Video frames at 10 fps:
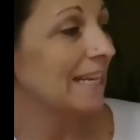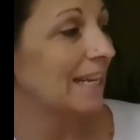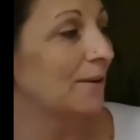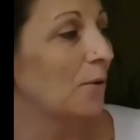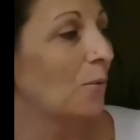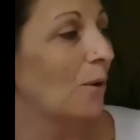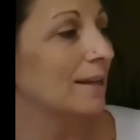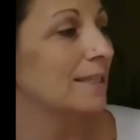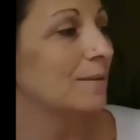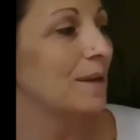did
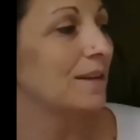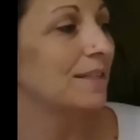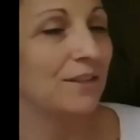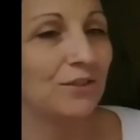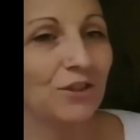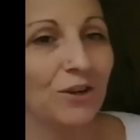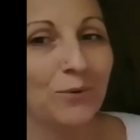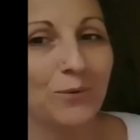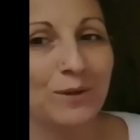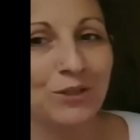want to be a teacher
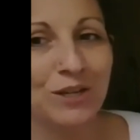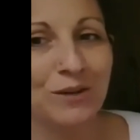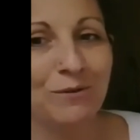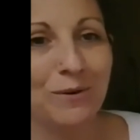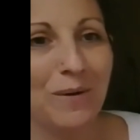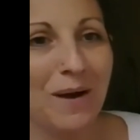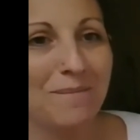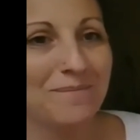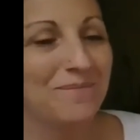when she grew up.